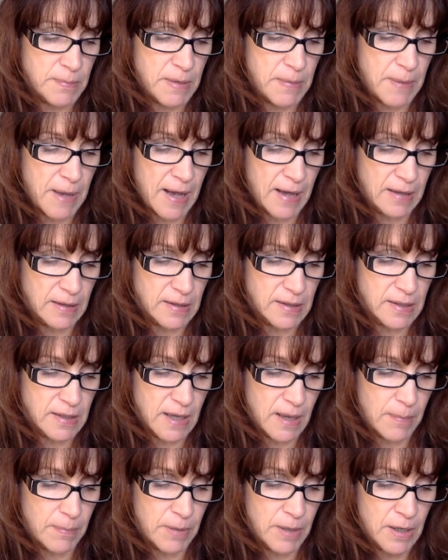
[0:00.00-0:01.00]
me back a
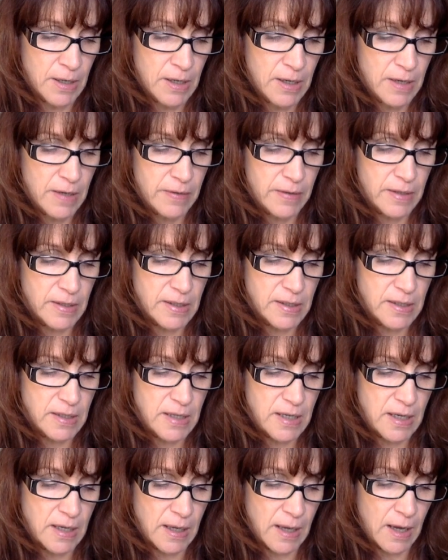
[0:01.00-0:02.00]
step, the
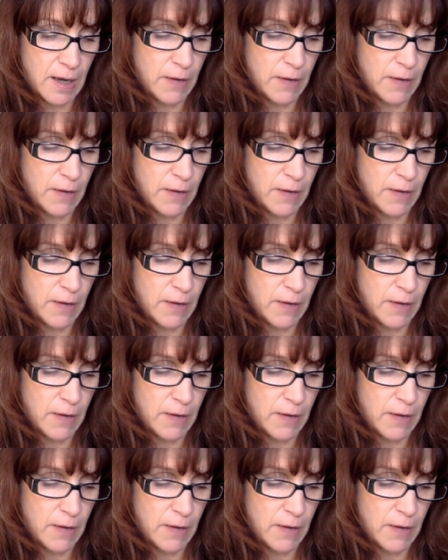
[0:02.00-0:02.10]
sting